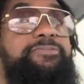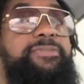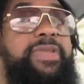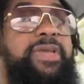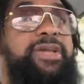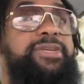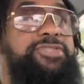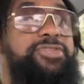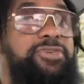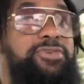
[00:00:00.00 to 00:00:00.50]

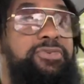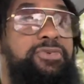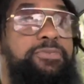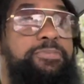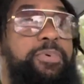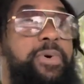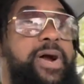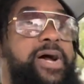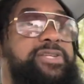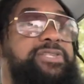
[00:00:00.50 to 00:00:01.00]
it's a new
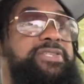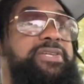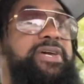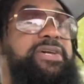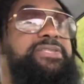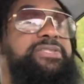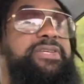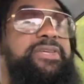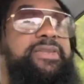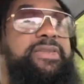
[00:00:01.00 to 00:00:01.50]

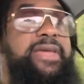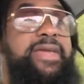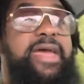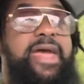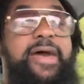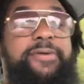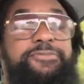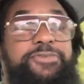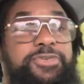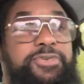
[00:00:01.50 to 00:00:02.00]
process and they
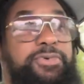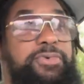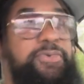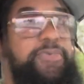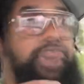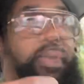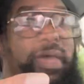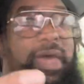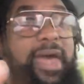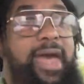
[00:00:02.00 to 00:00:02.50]
have
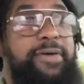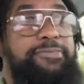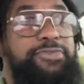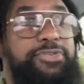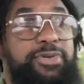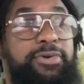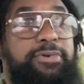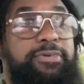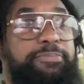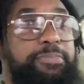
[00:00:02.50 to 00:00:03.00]
to have
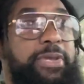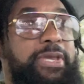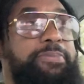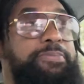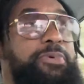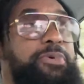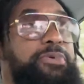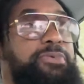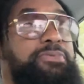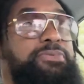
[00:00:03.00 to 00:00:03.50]
certain
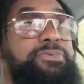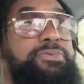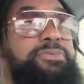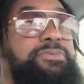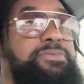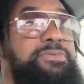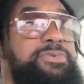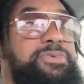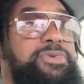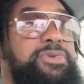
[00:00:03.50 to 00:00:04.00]
people,
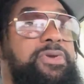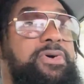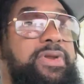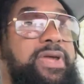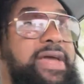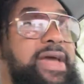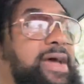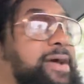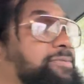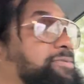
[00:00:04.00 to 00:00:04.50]
you know,
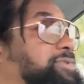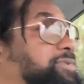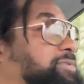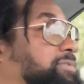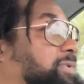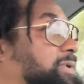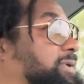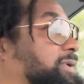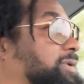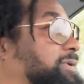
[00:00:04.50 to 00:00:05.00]
they have
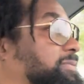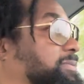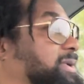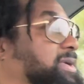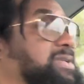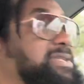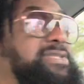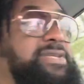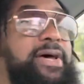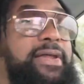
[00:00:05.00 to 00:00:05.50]
to
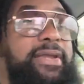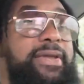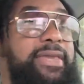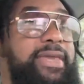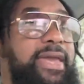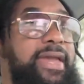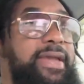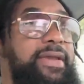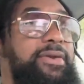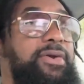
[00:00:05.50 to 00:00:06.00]

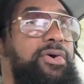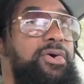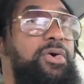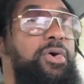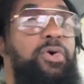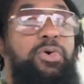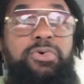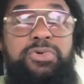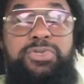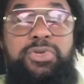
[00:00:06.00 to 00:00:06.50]
delegate
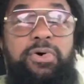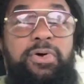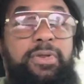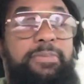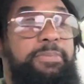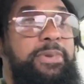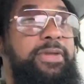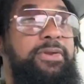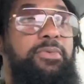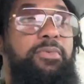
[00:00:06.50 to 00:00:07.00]
who's going to
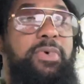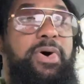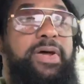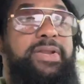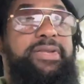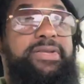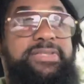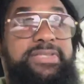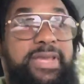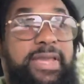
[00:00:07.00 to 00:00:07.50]
be the
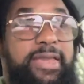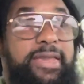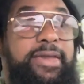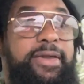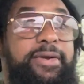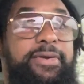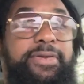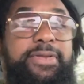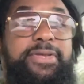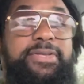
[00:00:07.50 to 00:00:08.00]
one to take
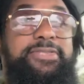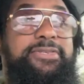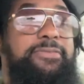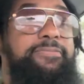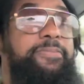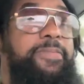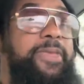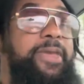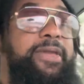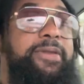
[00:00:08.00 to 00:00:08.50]
care of this.
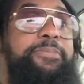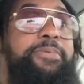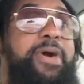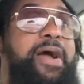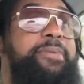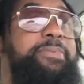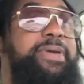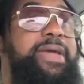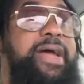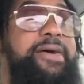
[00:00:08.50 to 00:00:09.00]
You
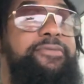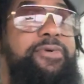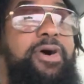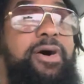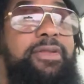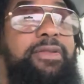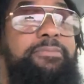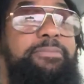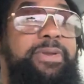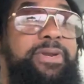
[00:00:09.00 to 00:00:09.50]
probably have
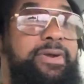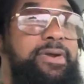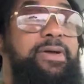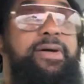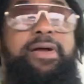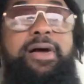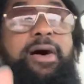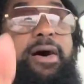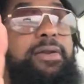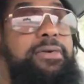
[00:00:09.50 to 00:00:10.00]
all of them in there
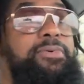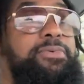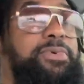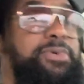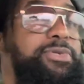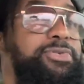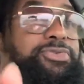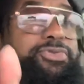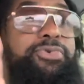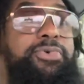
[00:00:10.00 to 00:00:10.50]
like, I don't
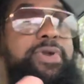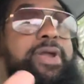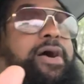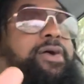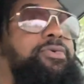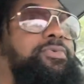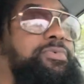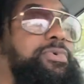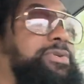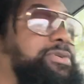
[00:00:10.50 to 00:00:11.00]
want to do it.
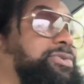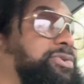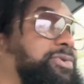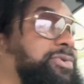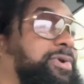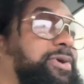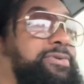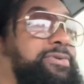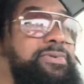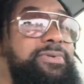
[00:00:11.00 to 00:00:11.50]
And
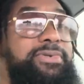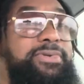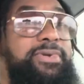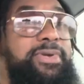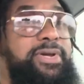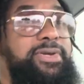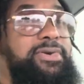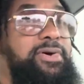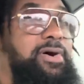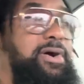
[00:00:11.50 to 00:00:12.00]
you're
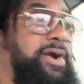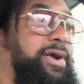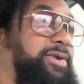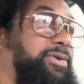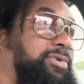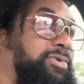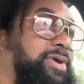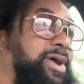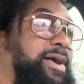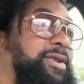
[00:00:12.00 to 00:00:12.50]
like, all right,
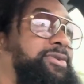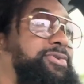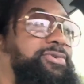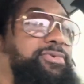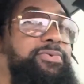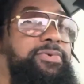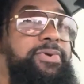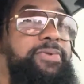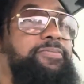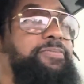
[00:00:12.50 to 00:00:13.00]
you got to
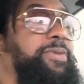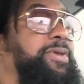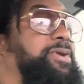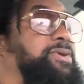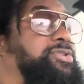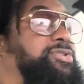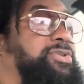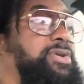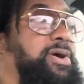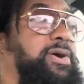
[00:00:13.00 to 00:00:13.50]
do it.
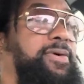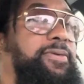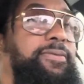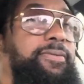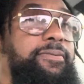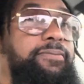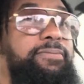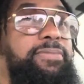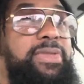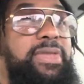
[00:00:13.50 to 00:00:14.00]
So
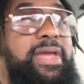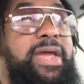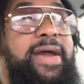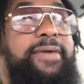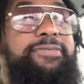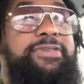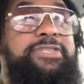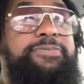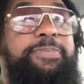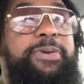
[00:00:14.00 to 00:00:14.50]
you
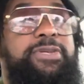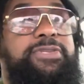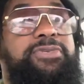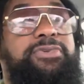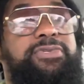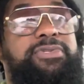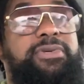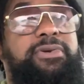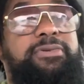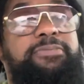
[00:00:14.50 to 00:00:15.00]
have to speak
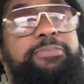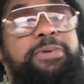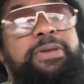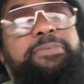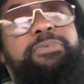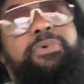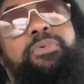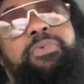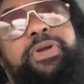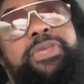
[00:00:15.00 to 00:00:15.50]
to certain
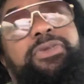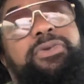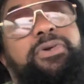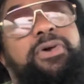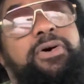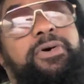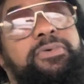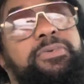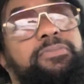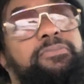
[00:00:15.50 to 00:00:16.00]
people when you
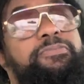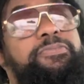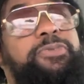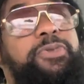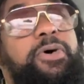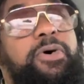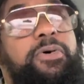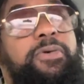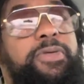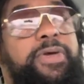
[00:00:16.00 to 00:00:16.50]
go
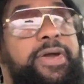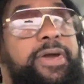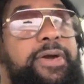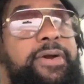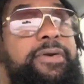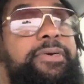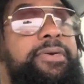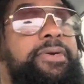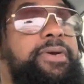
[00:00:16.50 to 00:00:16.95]
there.